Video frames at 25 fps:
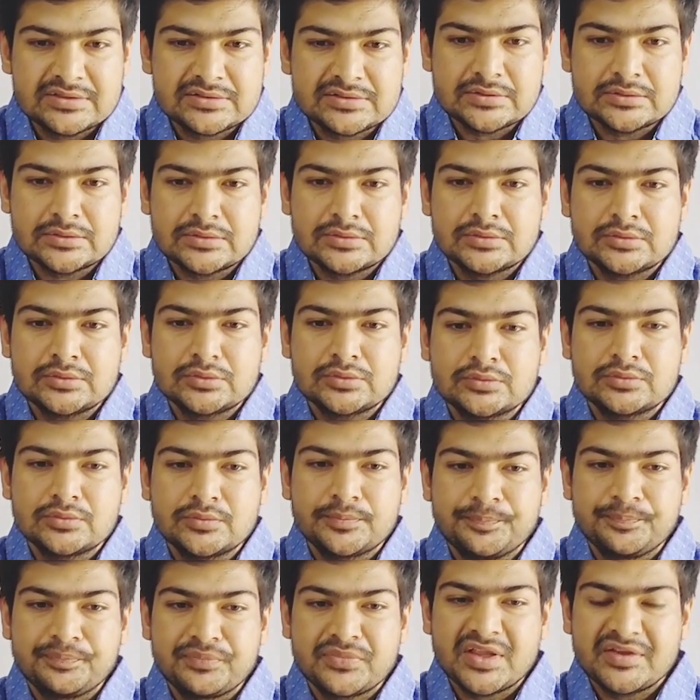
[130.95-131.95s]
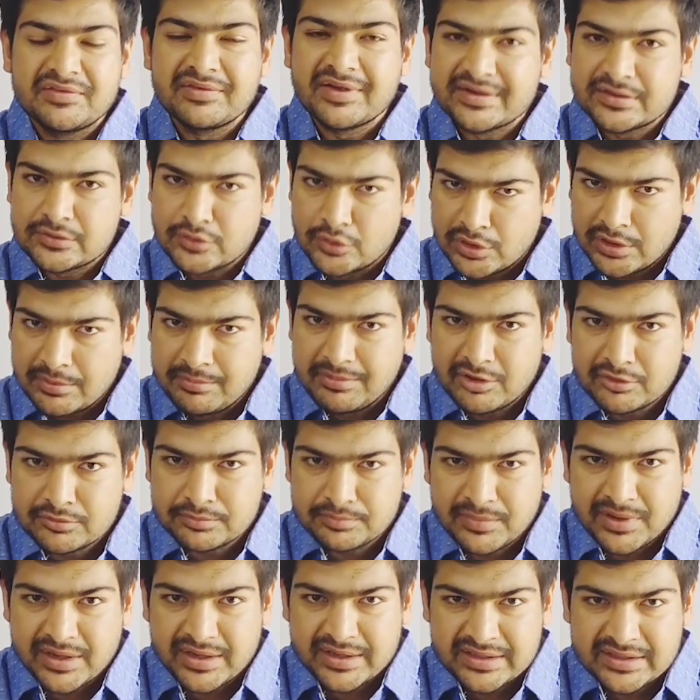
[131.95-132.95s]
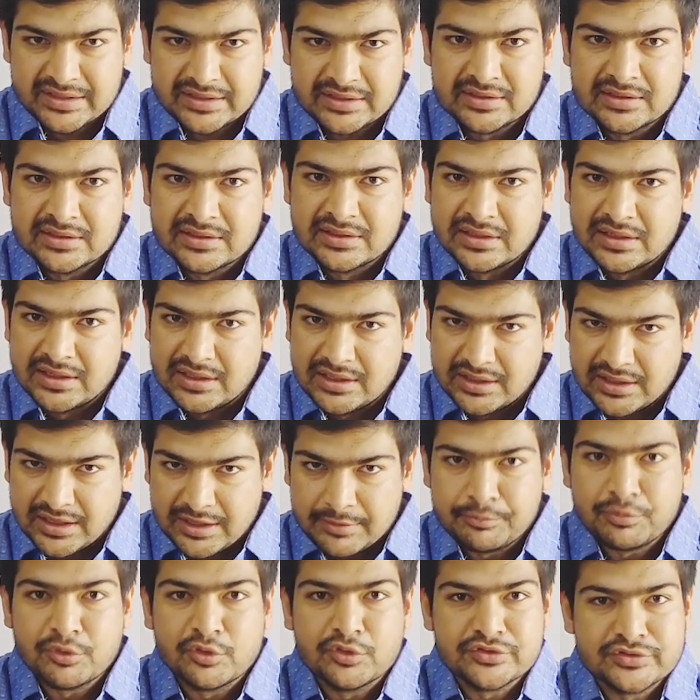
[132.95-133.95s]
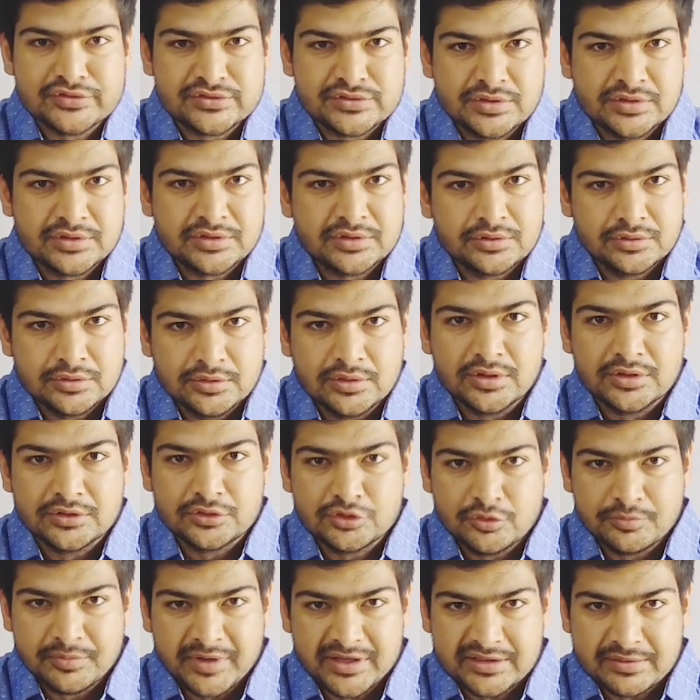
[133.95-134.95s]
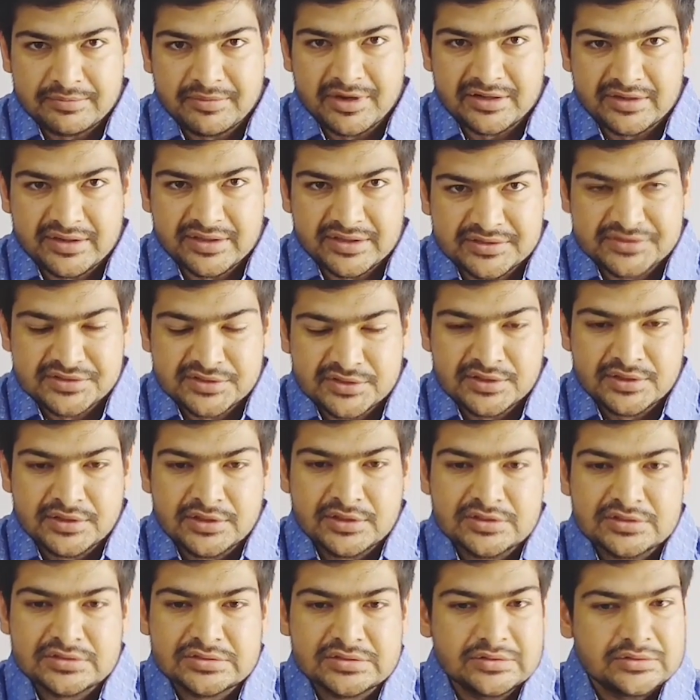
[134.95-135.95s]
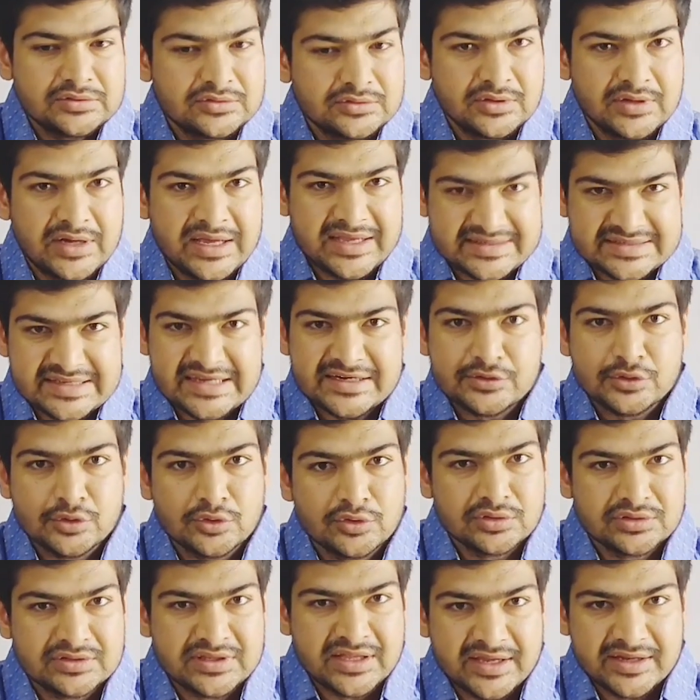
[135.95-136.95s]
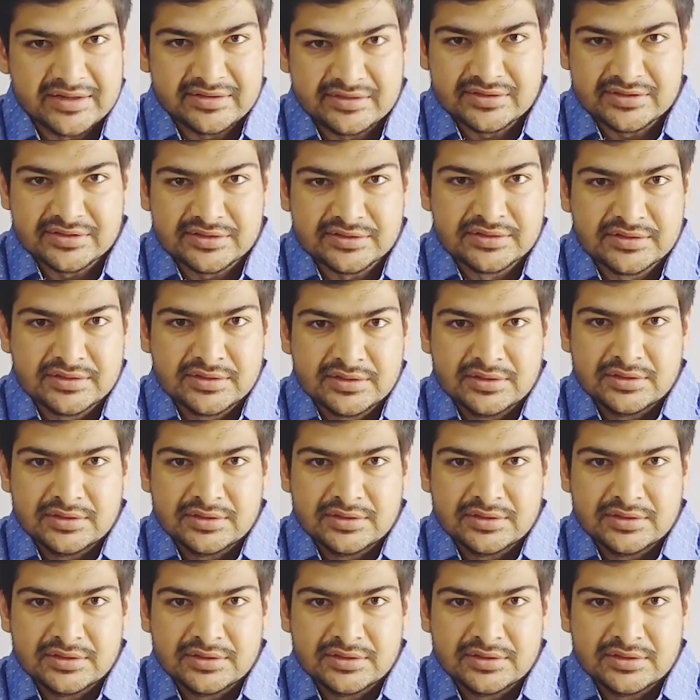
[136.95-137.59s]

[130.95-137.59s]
So if I talk about my approach to mathematics, so as I told that,